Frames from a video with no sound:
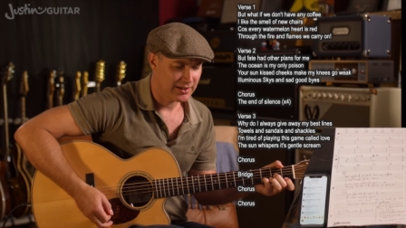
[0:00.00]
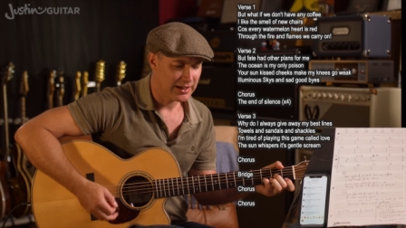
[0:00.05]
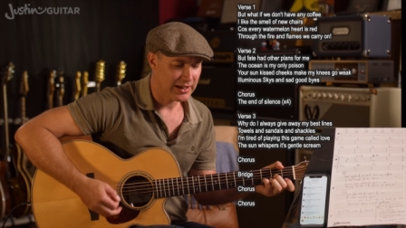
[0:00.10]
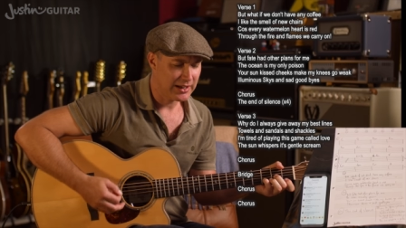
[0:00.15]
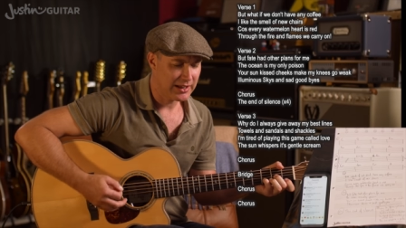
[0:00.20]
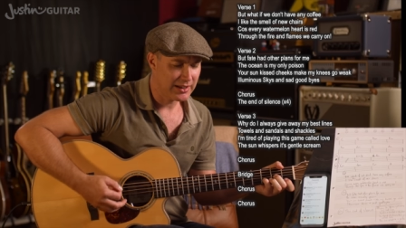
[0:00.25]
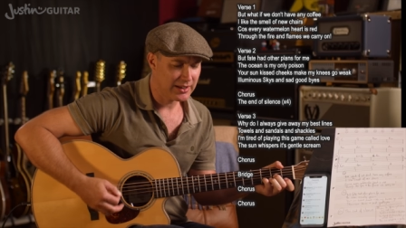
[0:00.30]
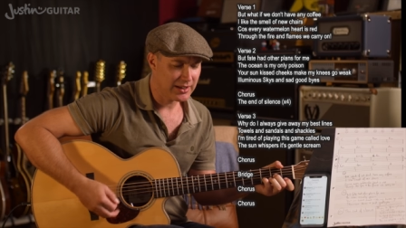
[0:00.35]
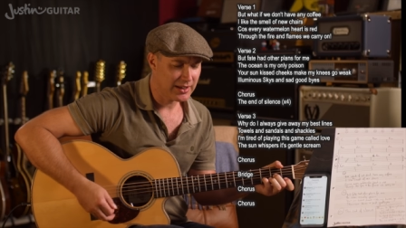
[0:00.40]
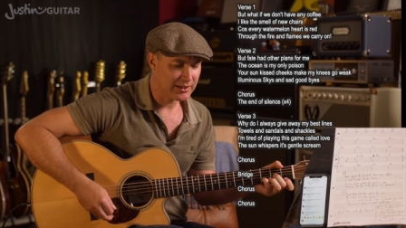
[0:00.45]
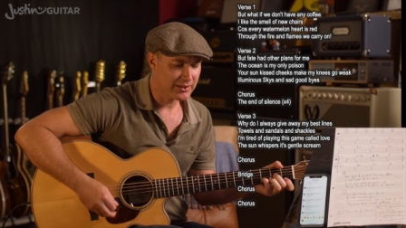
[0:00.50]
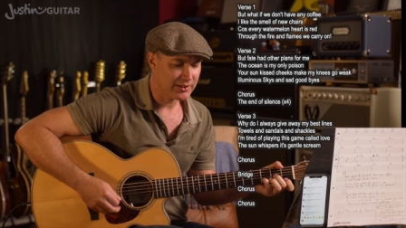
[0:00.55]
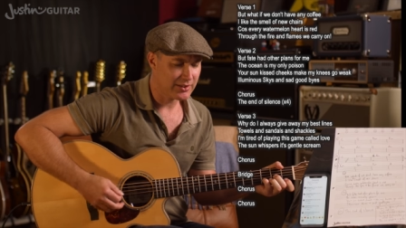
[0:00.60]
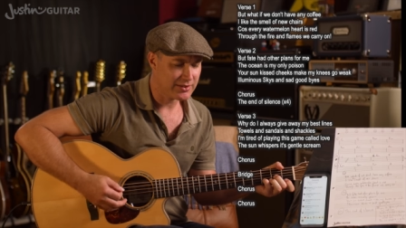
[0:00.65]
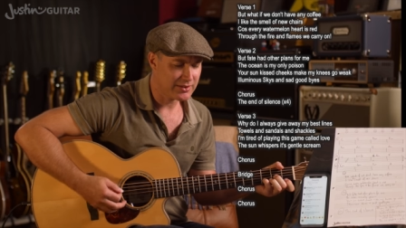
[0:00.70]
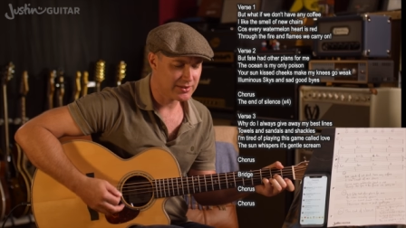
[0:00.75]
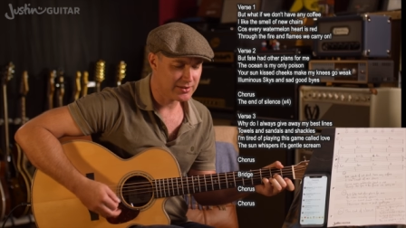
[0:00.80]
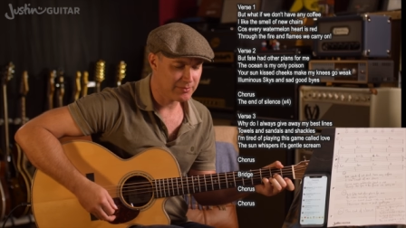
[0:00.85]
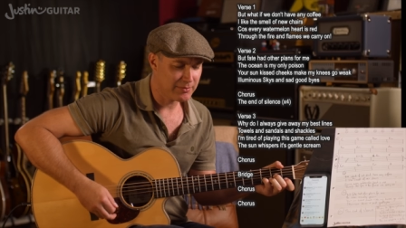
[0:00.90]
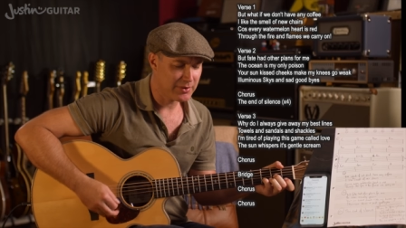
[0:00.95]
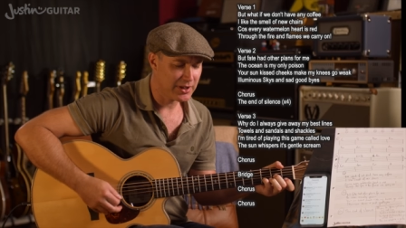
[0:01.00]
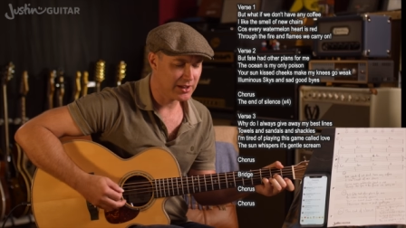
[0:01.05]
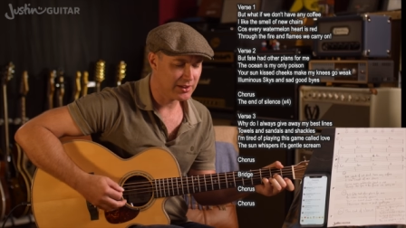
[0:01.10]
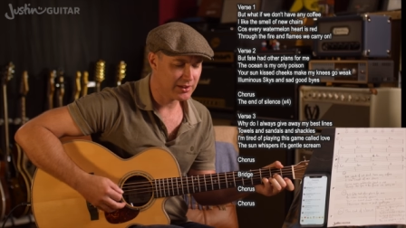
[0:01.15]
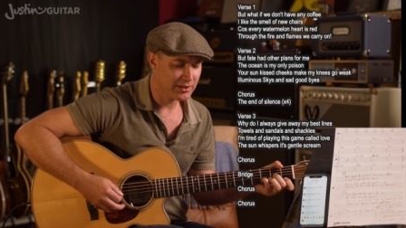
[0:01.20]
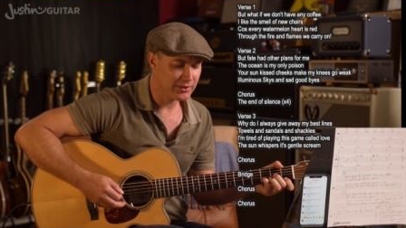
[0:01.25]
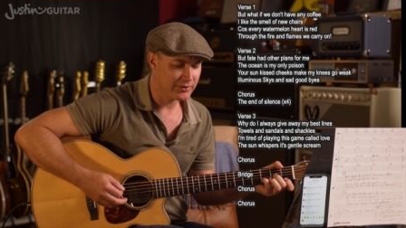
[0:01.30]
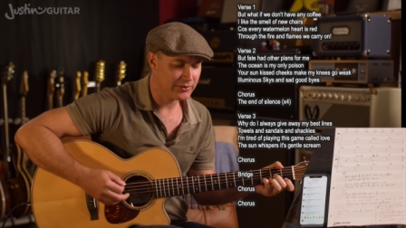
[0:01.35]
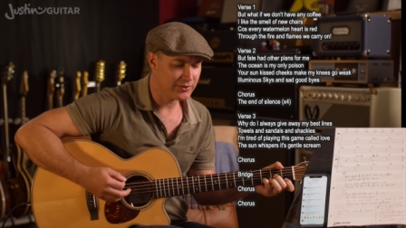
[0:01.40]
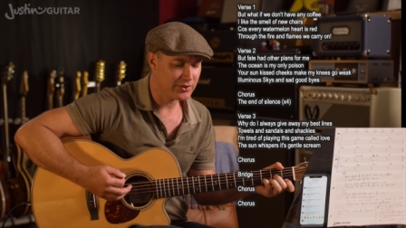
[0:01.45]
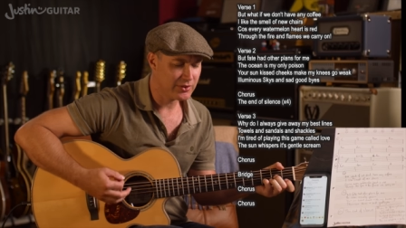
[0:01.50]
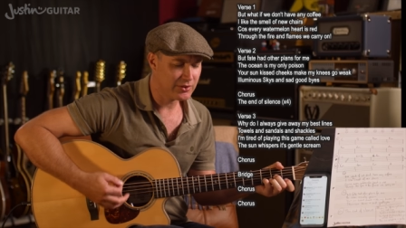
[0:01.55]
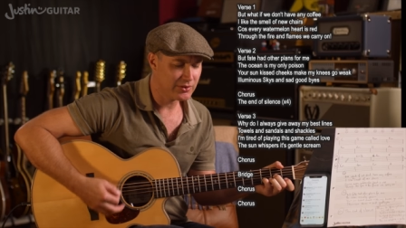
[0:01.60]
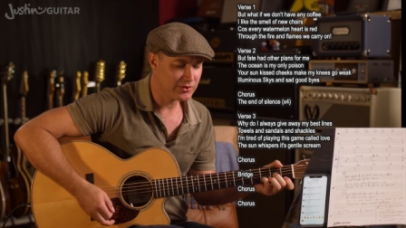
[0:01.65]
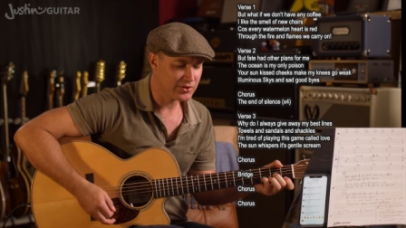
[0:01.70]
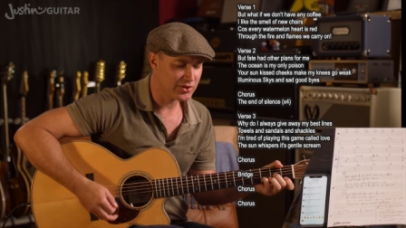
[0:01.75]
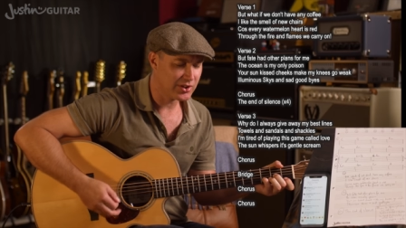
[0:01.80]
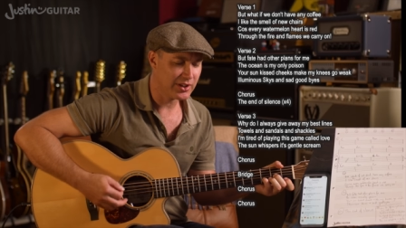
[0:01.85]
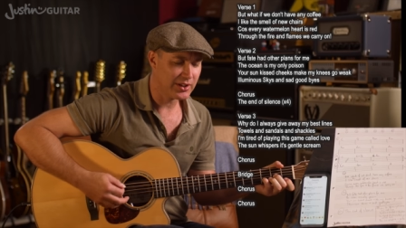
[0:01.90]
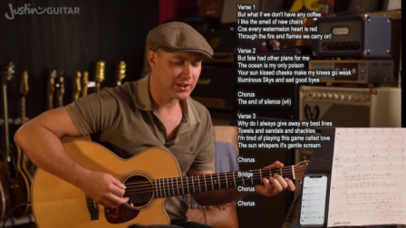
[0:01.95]
I like the smell of new
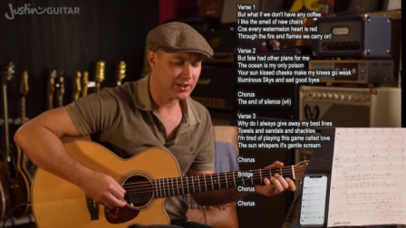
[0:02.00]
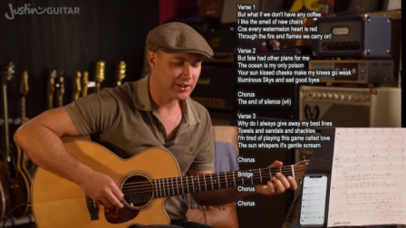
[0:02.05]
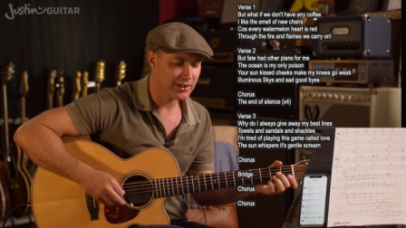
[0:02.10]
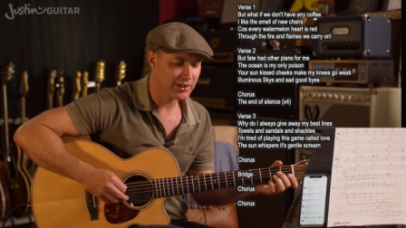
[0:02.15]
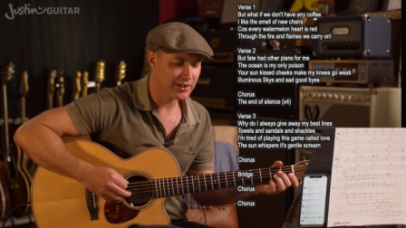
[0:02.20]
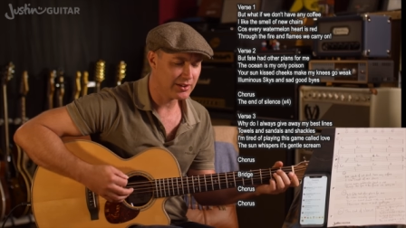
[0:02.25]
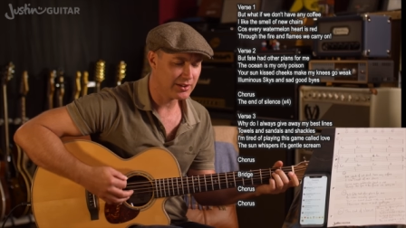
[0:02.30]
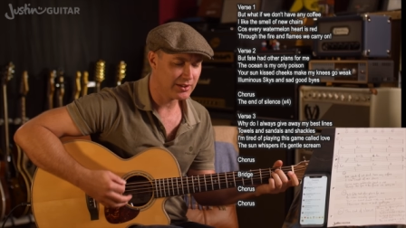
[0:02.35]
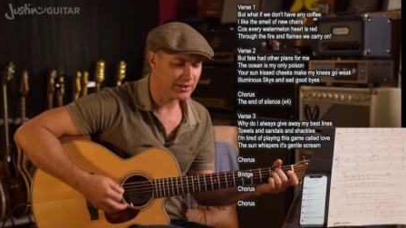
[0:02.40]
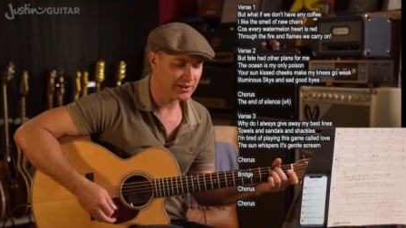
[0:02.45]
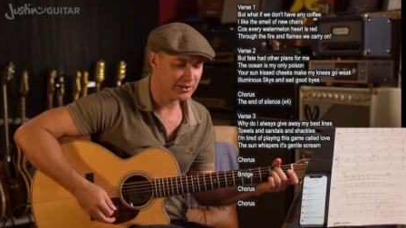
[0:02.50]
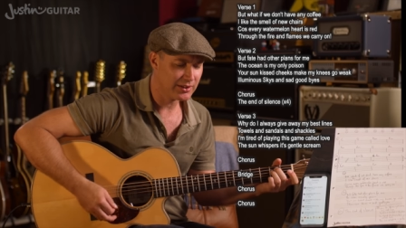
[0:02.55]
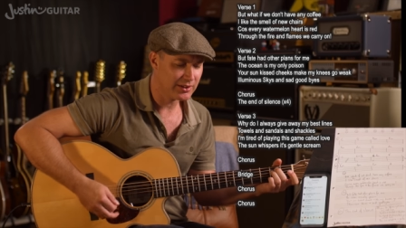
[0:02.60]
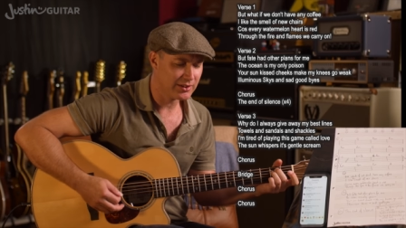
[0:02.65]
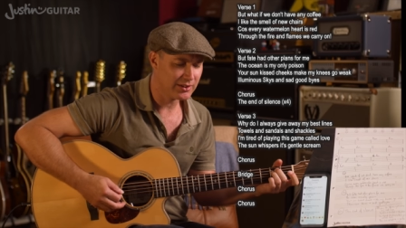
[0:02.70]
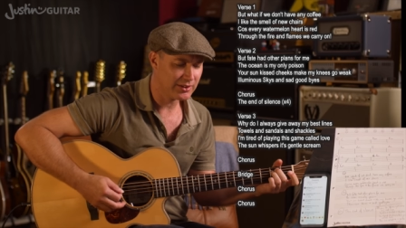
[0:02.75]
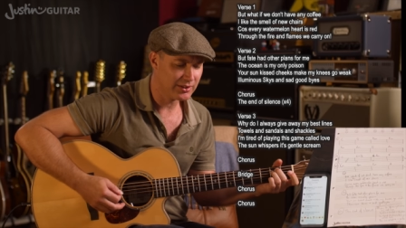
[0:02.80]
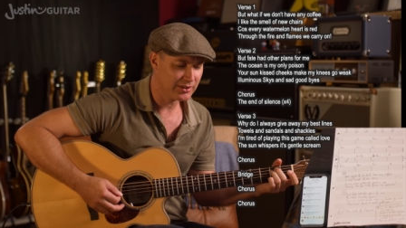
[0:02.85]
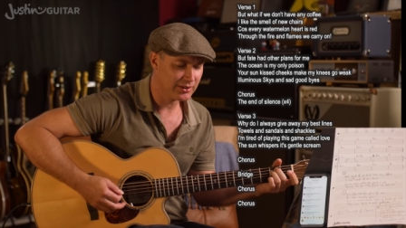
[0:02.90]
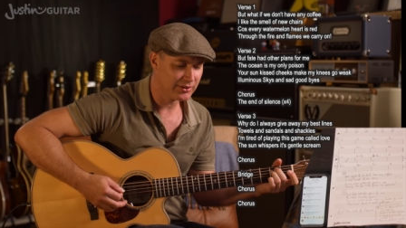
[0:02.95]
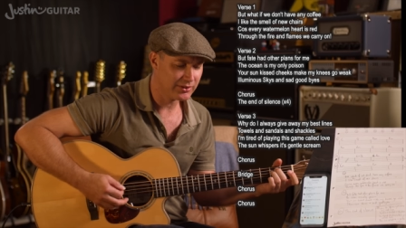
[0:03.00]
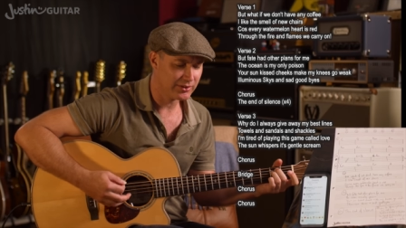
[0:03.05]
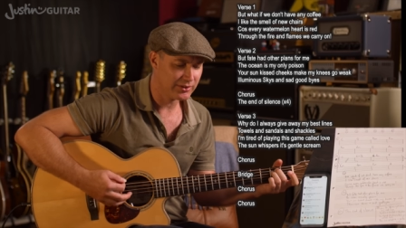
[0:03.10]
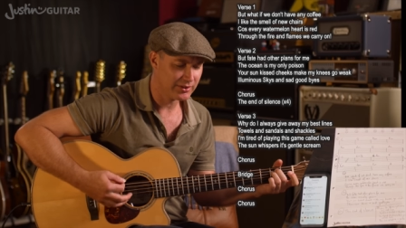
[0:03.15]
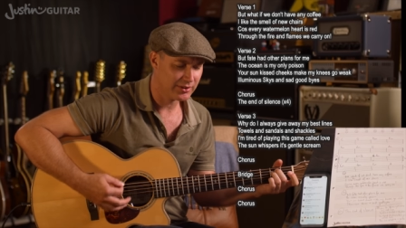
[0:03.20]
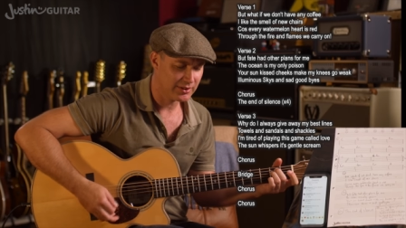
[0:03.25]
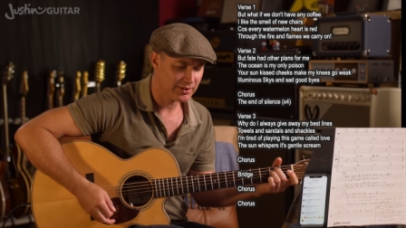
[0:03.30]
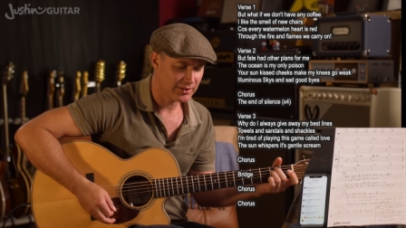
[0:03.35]
chairs.